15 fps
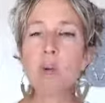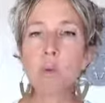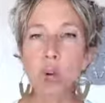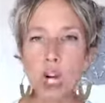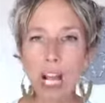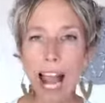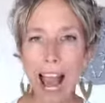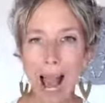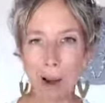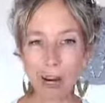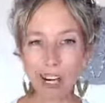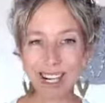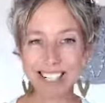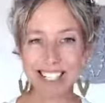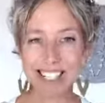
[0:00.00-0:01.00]
work
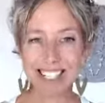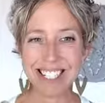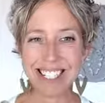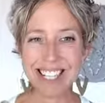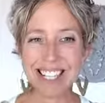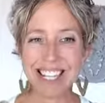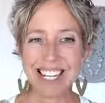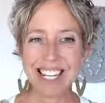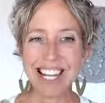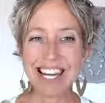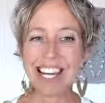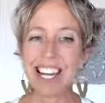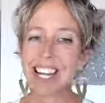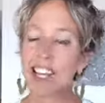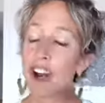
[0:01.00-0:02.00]
hours.
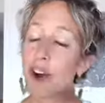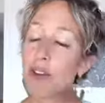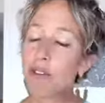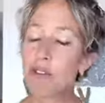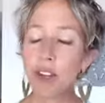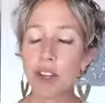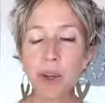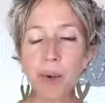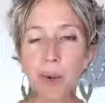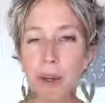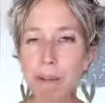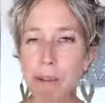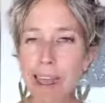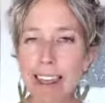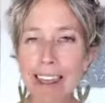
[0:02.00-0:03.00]
And I know for you
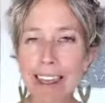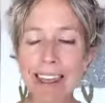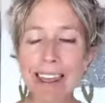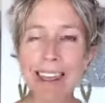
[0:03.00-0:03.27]
women,